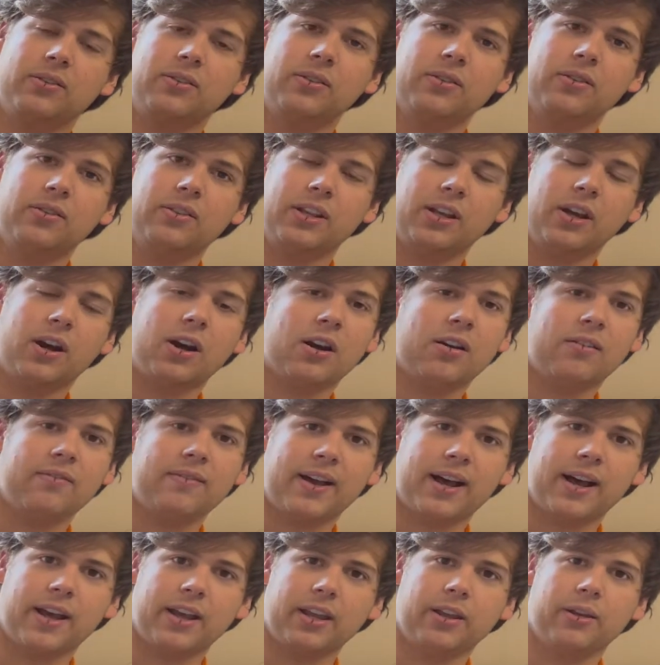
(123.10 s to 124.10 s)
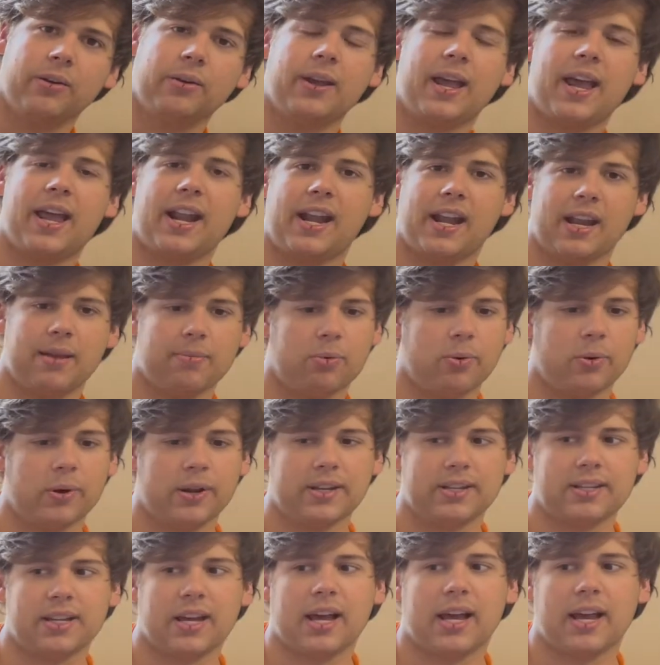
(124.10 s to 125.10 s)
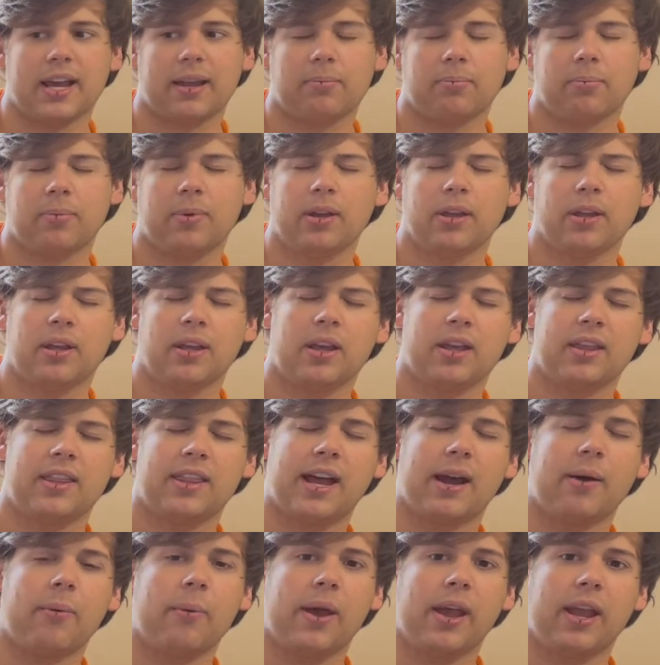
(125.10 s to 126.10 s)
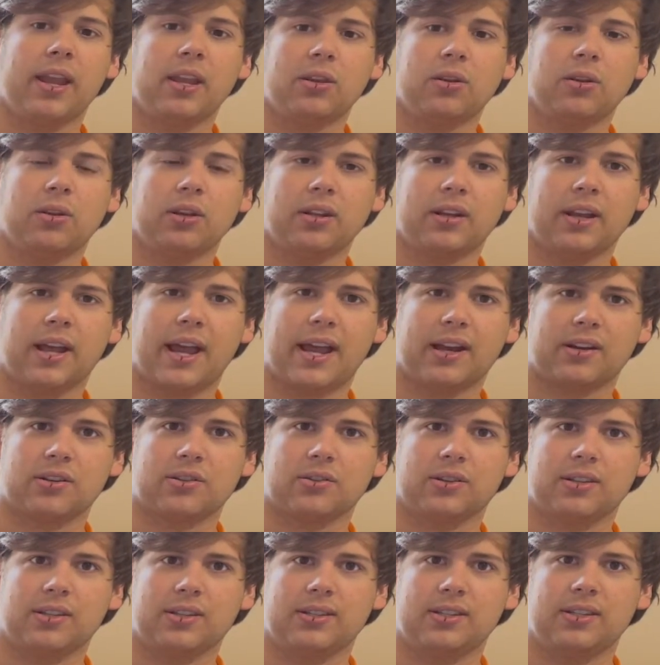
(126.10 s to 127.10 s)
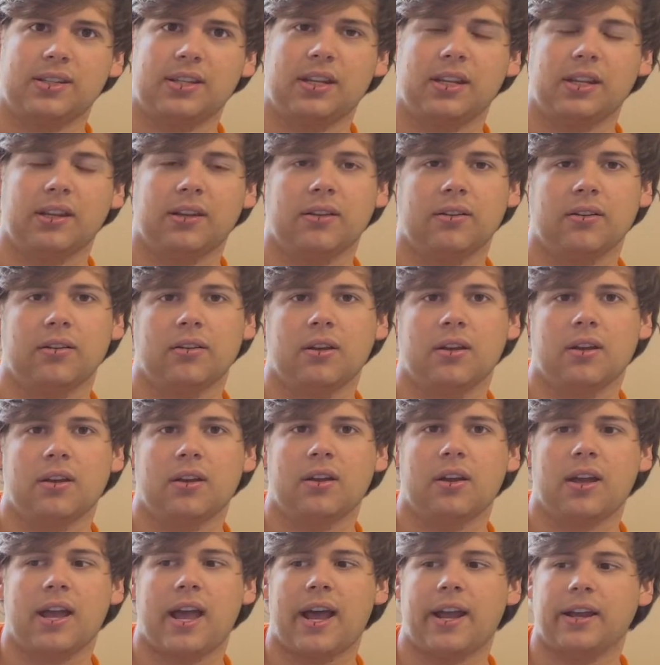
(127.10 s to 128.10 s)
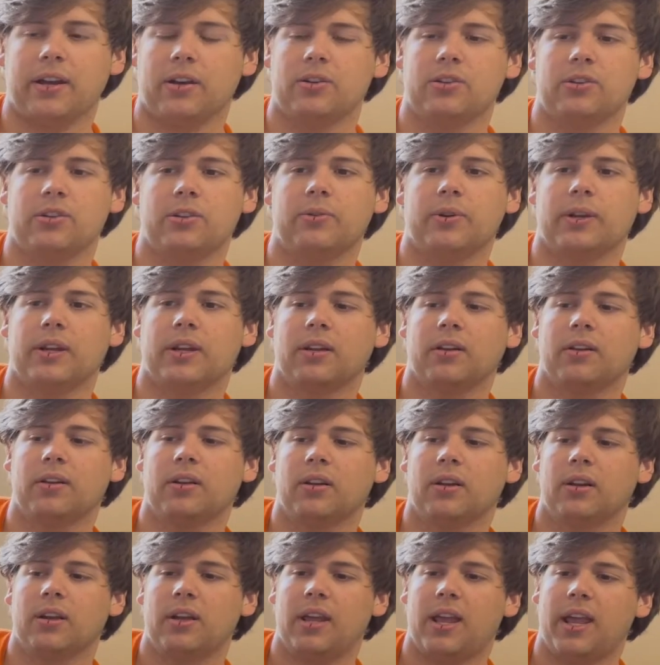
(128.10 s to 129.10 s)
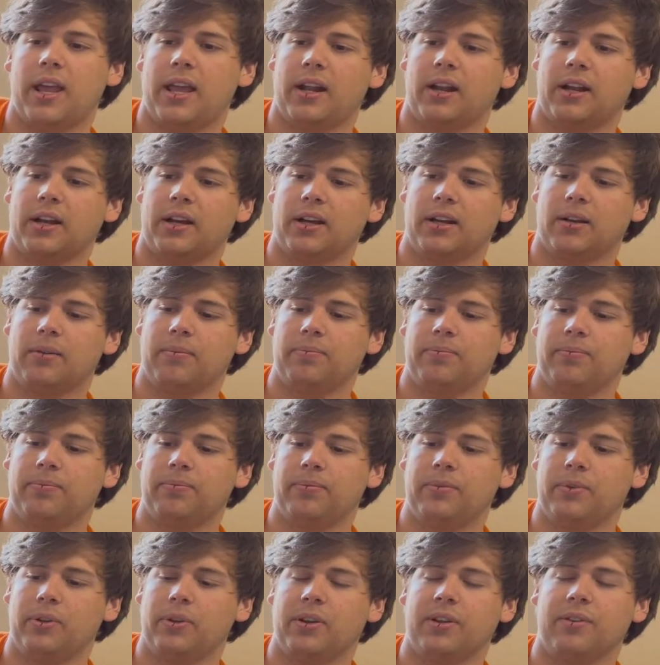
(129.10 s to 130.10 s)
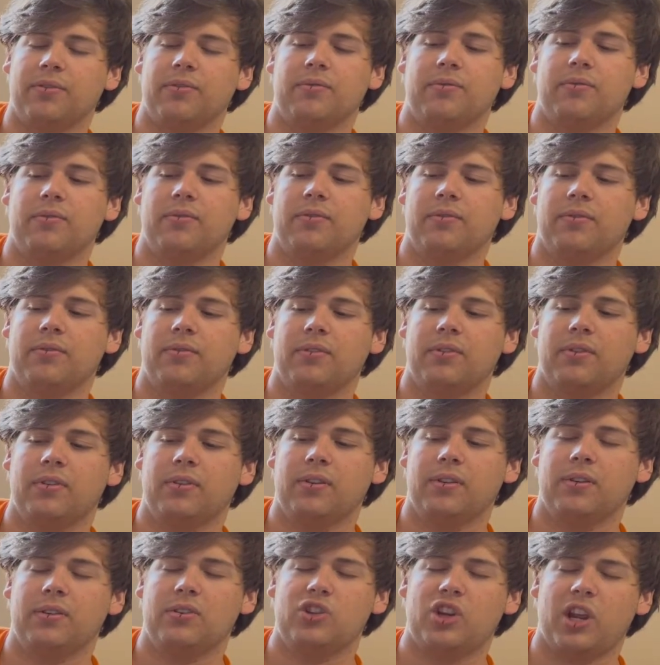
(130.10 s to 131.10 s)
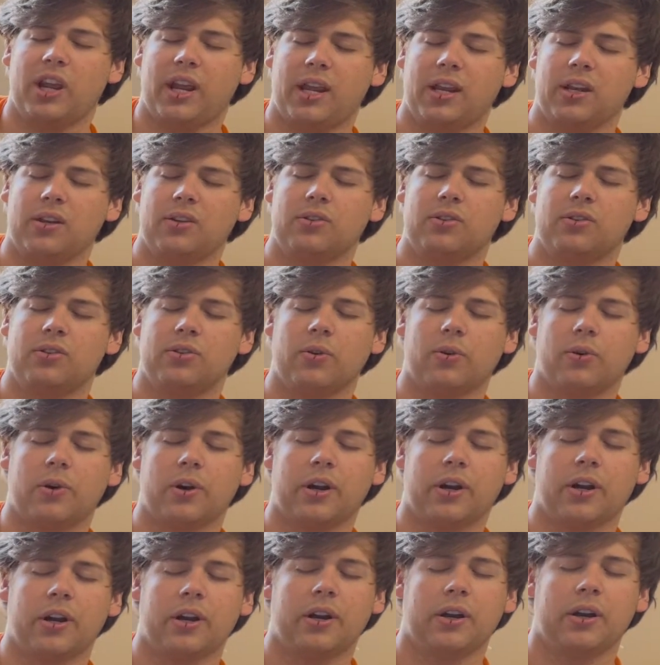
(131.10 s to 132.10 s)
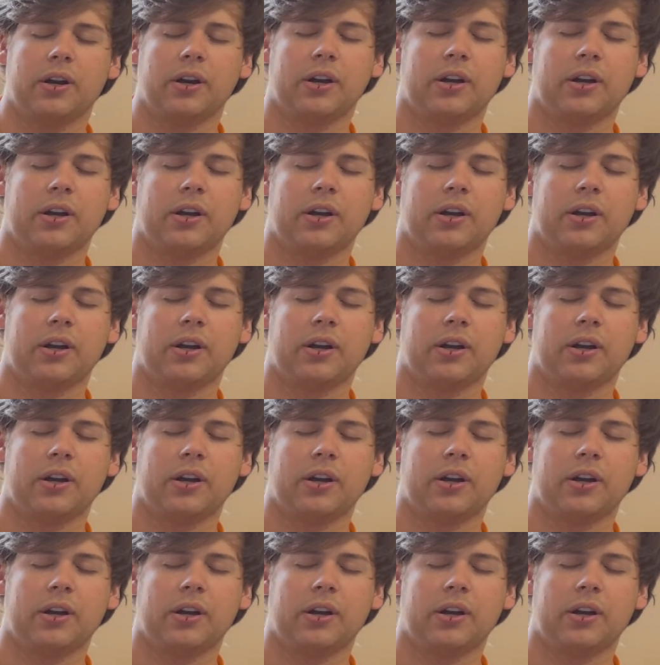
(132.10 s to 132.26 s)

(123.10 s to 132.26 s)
the R value at any point in time? That way you could actually see how you're doing, and you could change your